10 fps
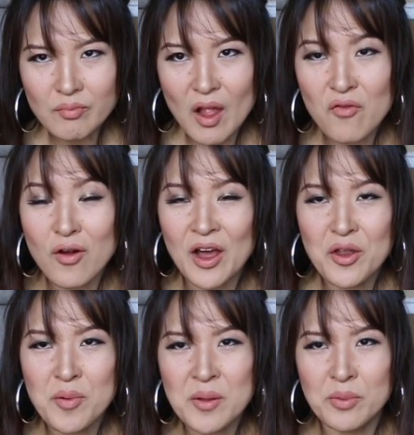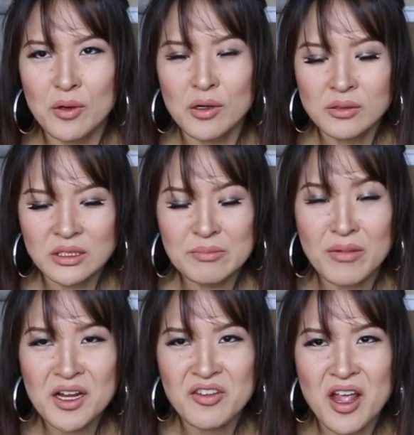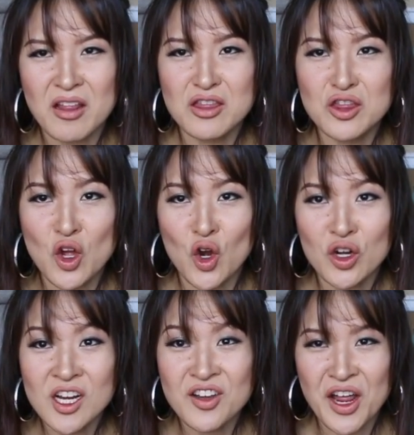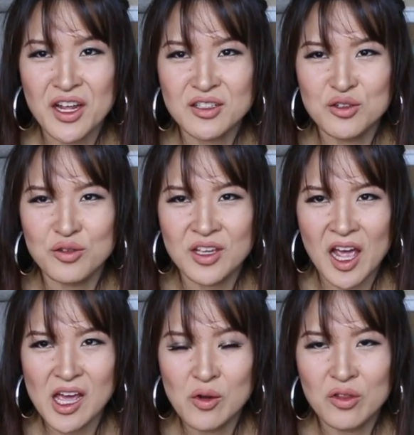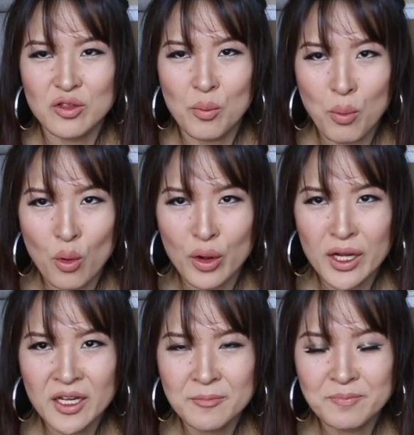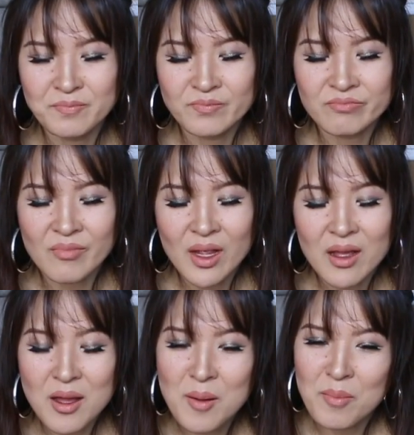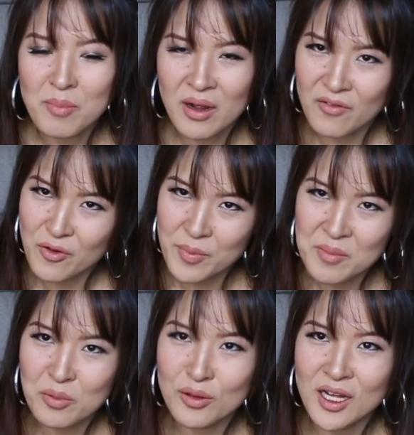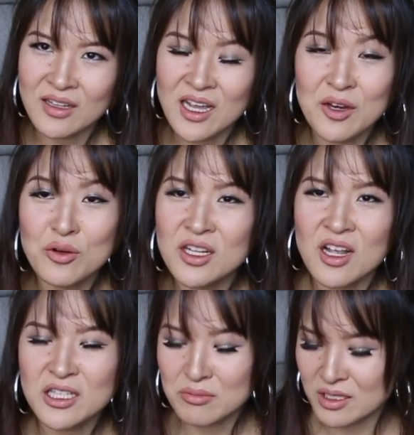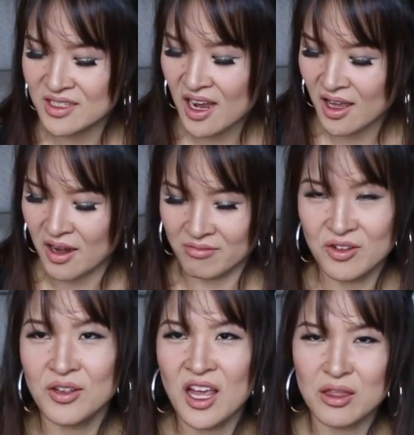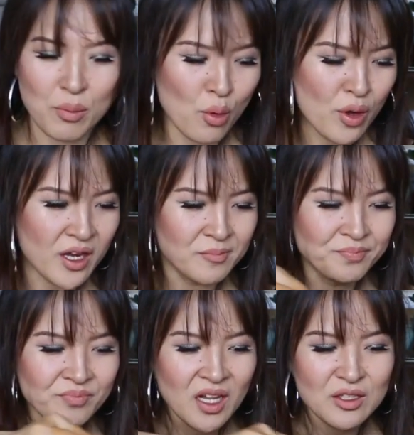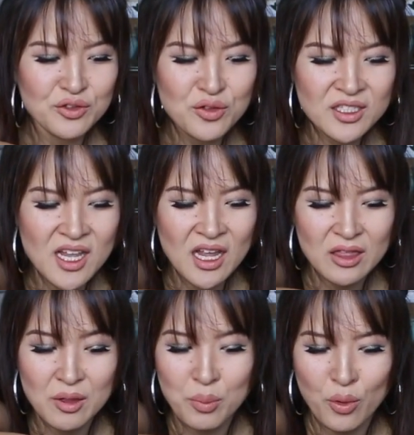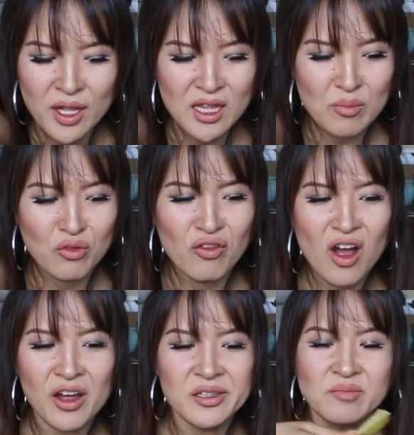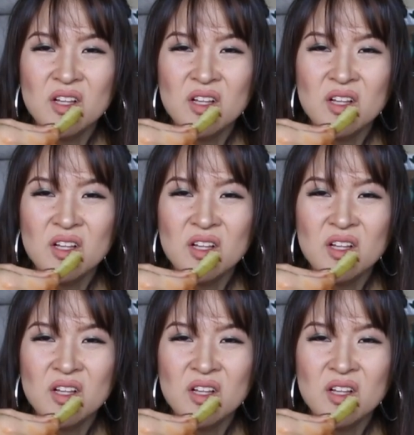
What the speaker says: for other people, it might take 30 days to get the point. But for people like that, it only takes them a second to get the point. As soon as they get the point, they move on.